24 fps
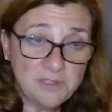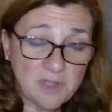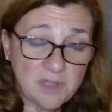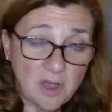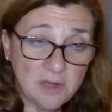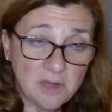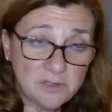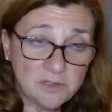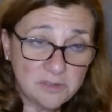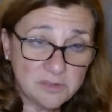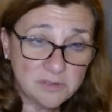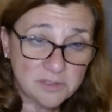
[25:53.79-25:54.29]

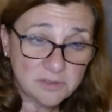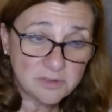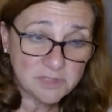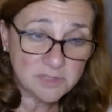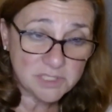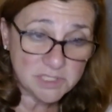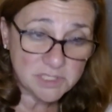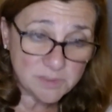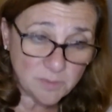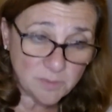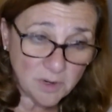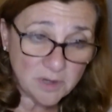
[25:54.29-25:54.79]
Doctors are
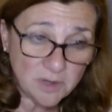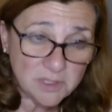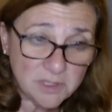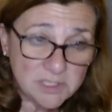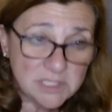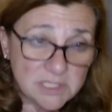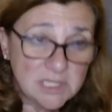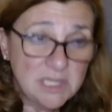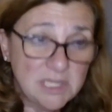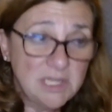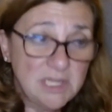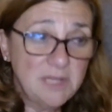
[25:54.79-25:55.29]

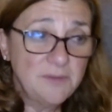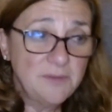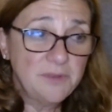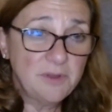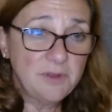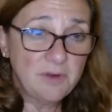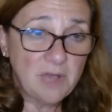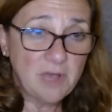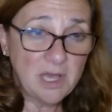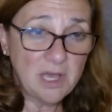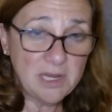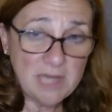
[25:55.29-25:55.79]
smart.
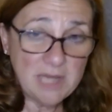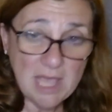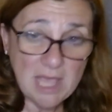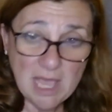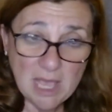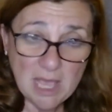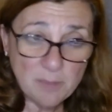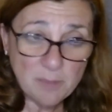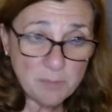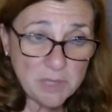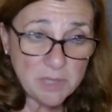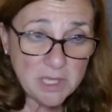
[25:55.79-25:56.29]
They're
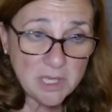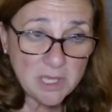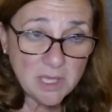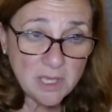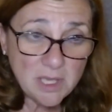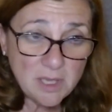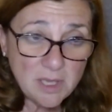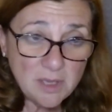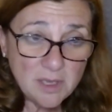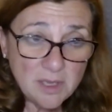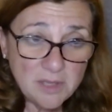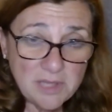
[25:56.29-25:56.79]
unhappy.
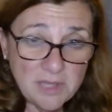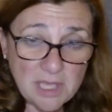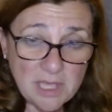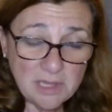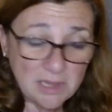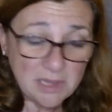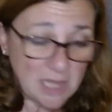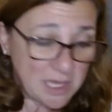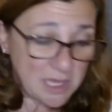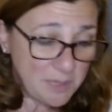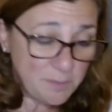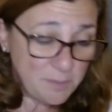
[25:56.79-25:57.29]
They
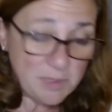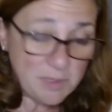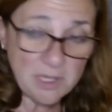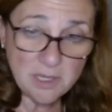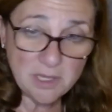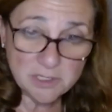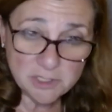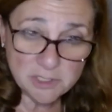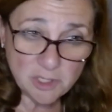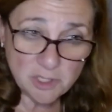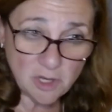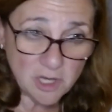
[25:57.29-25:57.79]
like being
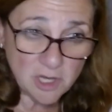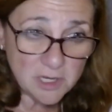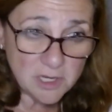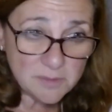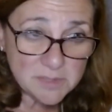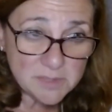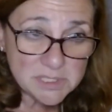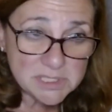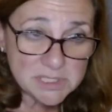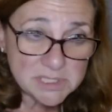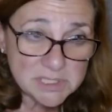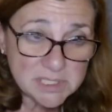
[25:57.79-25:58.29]

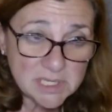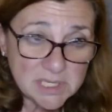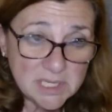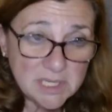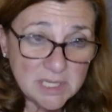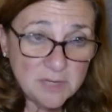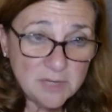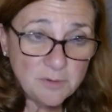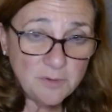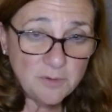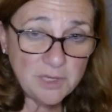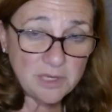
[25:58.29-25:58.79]
autonomous.
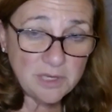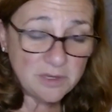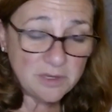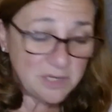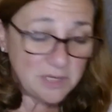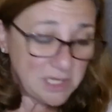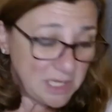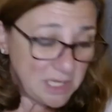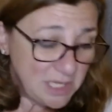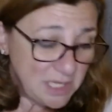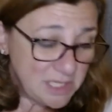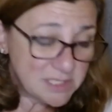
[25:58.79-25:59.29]
We could
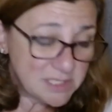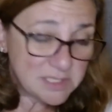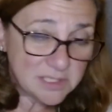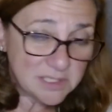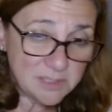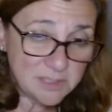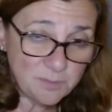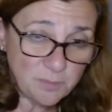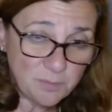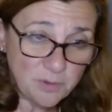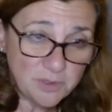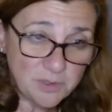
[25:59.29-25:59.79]

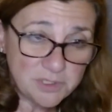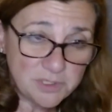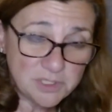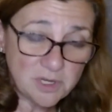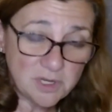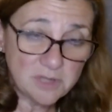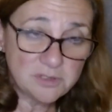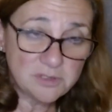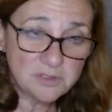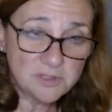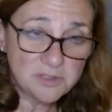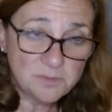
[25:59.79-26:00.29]
easily put
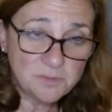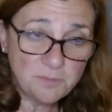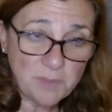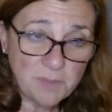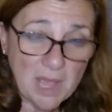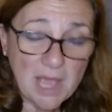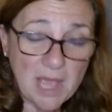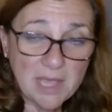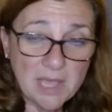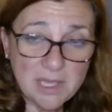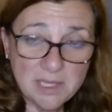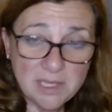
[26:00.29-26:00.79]
doctors
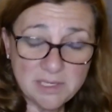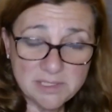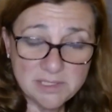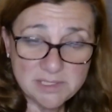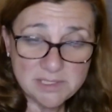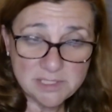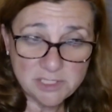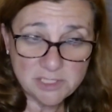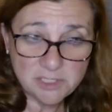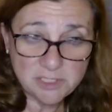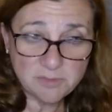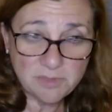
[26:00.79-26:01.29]
back in a
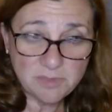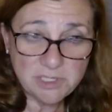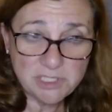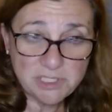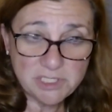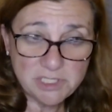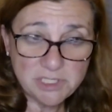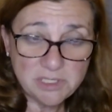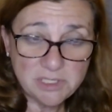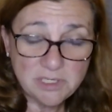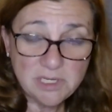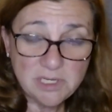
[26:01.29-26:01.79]

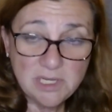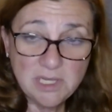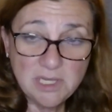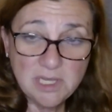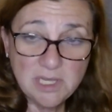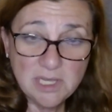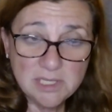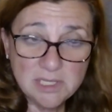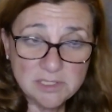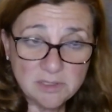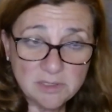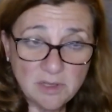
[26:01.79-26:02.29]
situation
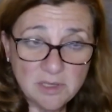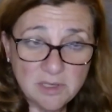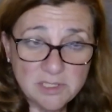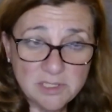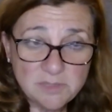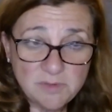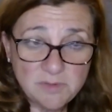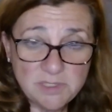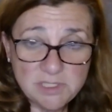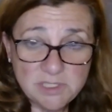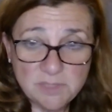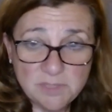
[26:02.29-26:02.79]
as long
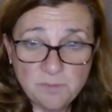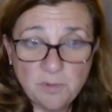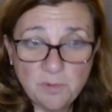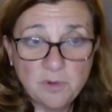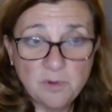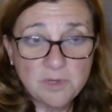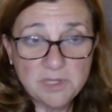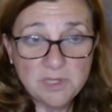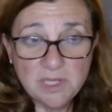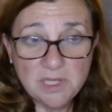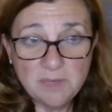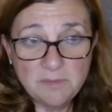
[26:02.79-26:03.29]
as we
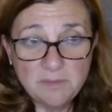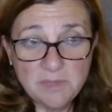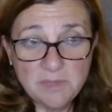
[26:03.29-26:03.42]
support them